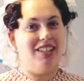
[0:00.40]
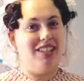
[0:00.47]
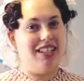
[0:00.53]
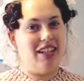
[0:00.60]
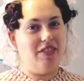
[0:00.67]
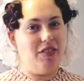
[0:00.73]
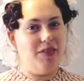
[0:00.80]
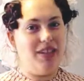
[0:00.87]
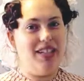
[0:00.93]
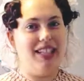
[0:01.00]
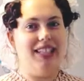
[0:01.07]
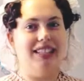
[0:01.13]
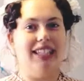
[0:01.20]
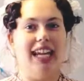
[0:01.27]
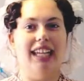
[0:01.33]
Good day everyone, it
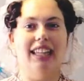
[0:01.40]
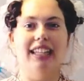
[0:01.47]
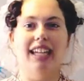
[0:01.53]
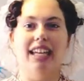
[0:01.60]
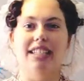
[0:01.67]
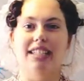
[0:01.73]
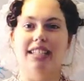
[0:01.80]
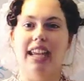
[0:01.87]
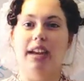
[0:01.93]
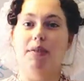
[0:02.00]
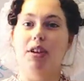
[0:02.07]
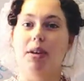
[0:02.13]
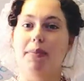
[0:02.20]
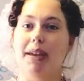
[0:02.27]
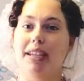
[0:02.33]
is Katelyn and today
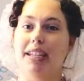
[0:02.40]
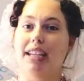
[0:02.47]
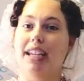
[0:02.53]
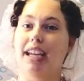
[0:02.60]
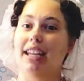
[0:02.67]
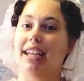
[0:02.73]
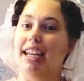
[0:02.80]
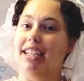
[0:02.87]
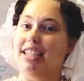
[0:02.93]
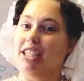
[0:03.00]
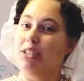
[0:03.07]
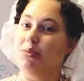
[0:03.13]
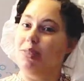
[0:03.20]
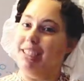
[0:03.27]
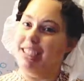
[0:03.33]
we are making an
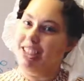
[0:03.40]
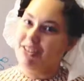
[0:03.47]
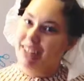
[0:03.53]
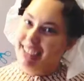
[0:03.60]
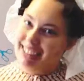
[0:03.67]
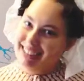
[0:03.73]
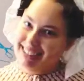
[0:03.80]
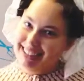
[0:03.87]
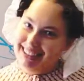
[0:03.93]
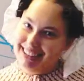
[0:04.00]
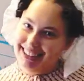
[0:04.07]
1820s dress.